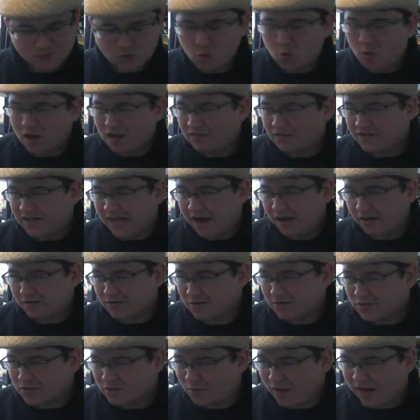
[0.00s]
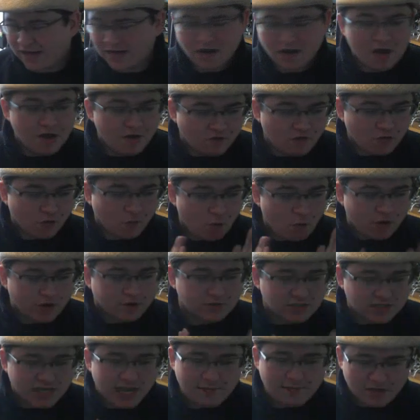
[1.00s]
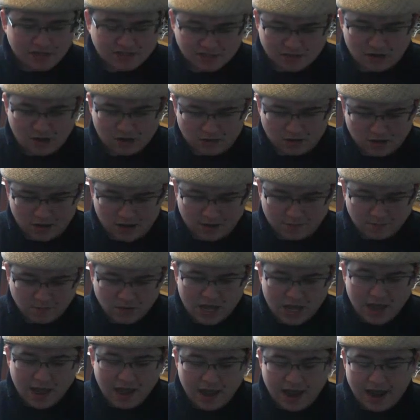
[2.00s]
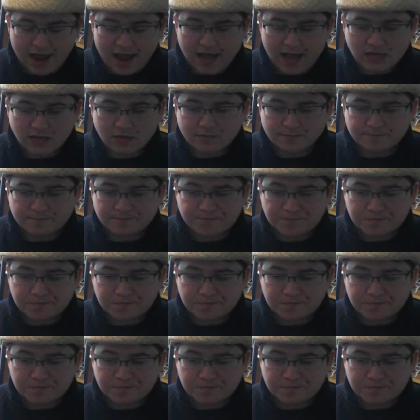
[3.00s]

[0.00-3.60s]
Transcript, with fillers: 12 characters, right? For a Warriors game, that's not a lot. And